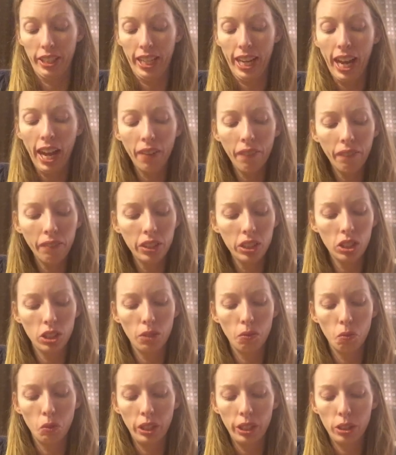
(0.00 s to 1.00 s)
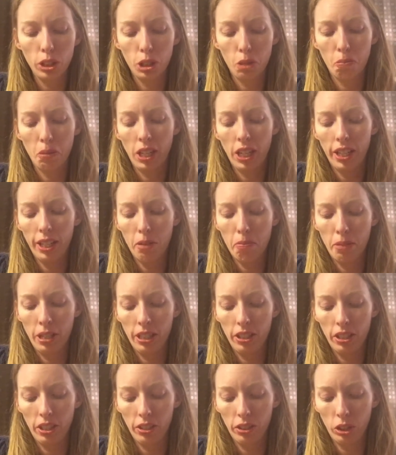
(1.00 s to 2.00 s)
they have them in some weird spot at
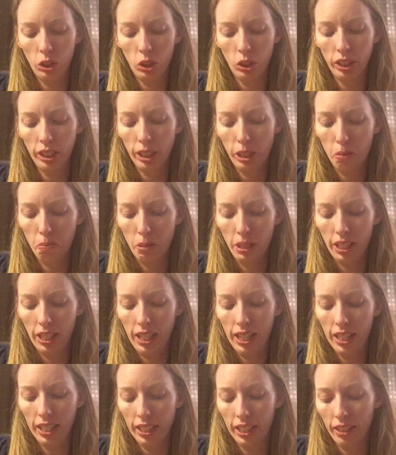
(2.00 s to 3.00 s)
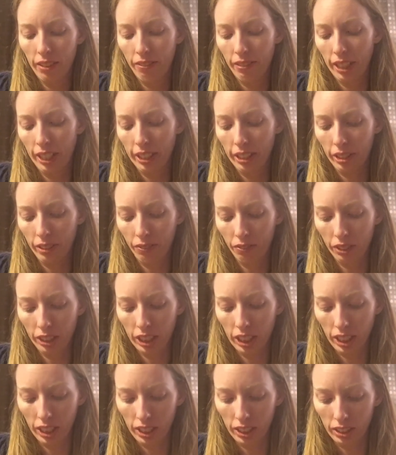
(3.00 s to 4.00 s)
my Dollar Tree. But I got to find them
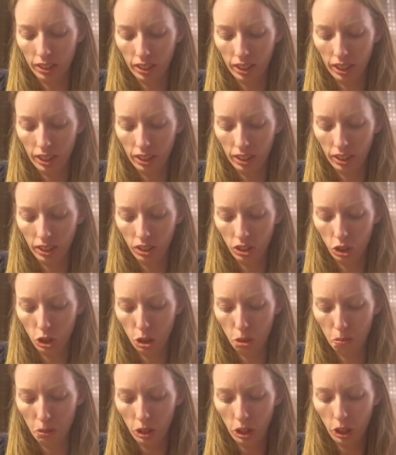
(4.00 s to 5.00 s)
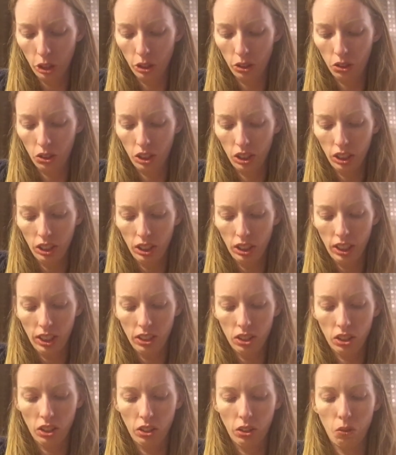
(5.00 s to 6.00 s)
because super cute.
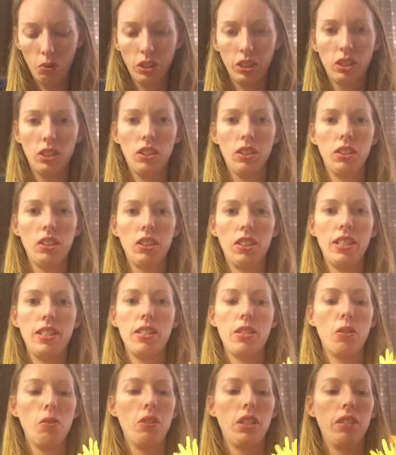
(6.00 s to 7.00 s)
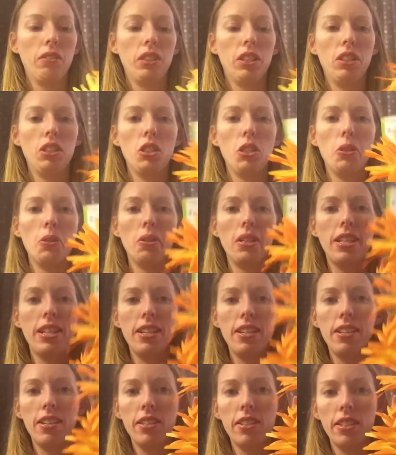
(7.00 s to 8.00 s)
Saw the one girl do it. So what I'm going to do
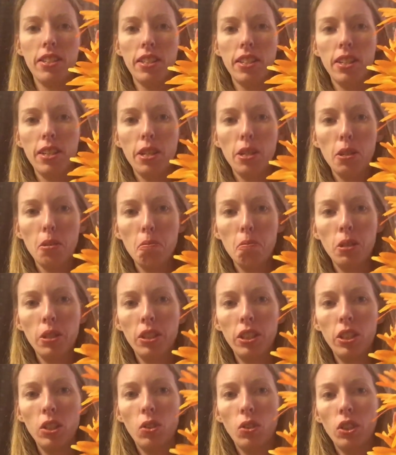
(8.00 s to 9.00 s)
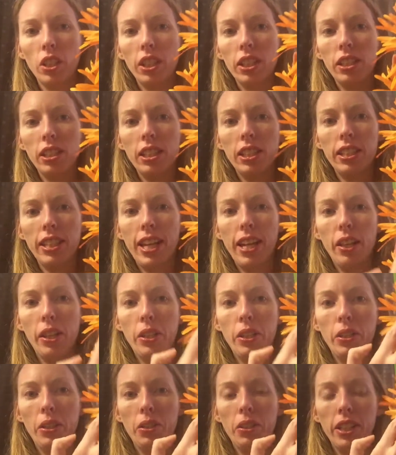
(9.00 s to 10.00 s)
is put the orange, the
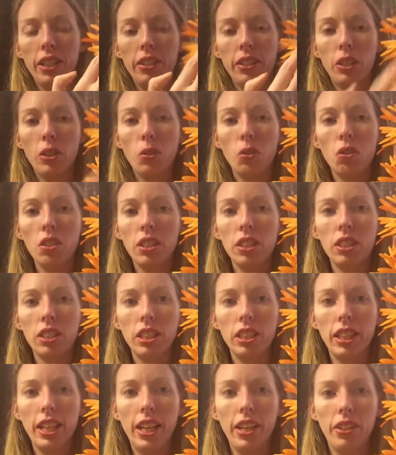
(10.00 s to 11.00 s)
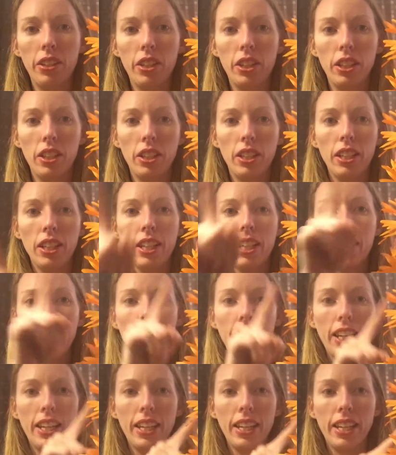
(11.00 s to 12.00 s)
yellow, and the orange together,
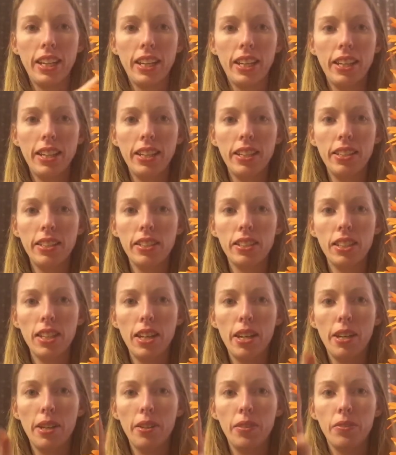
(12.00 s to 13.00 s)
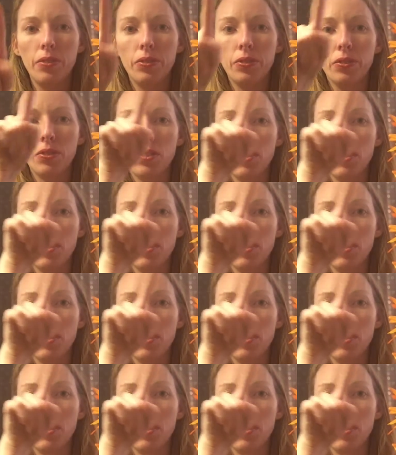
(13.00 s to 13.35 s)
and um,